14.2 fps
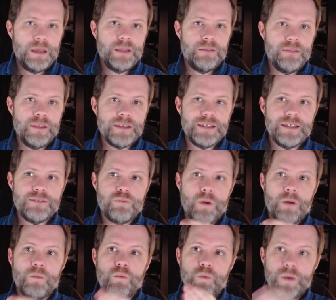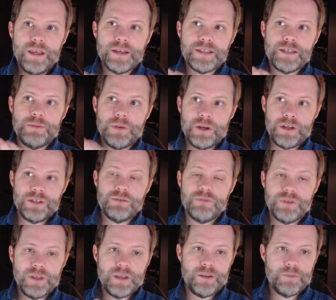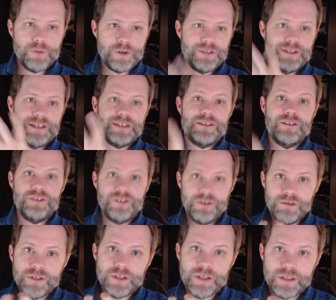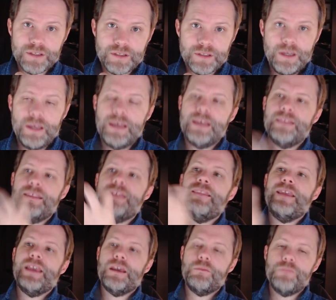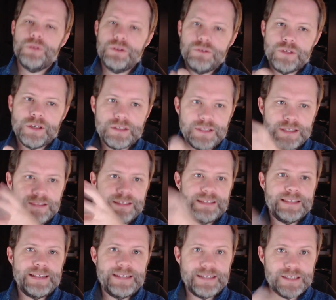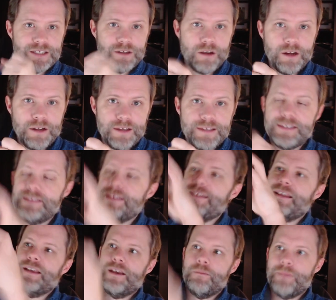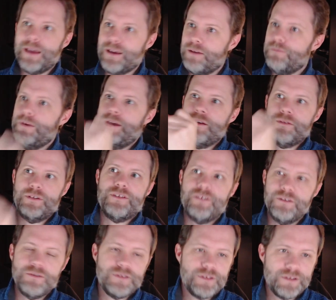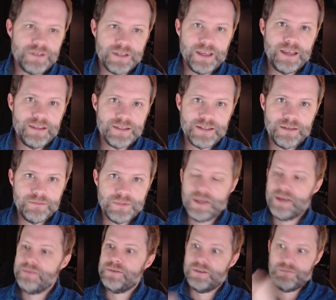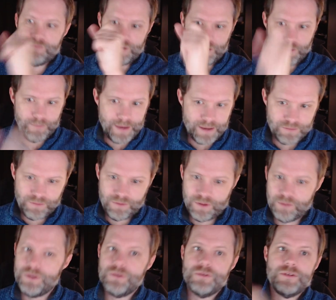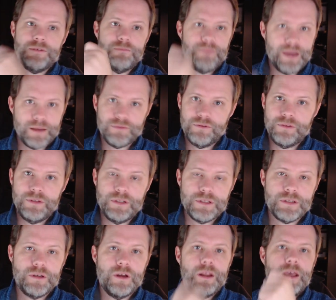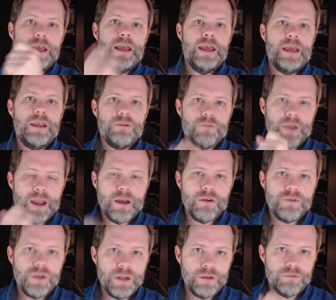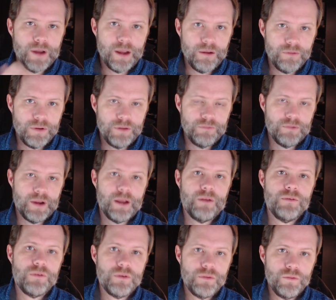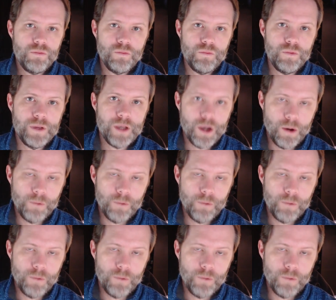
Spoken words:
This is what we experience with the other person. They seduce us, then they abuse us, and then they discard us, and then they come back around and seduce us again sometimes, and we go back through the abuse and back through the discard. Round and round and round we go.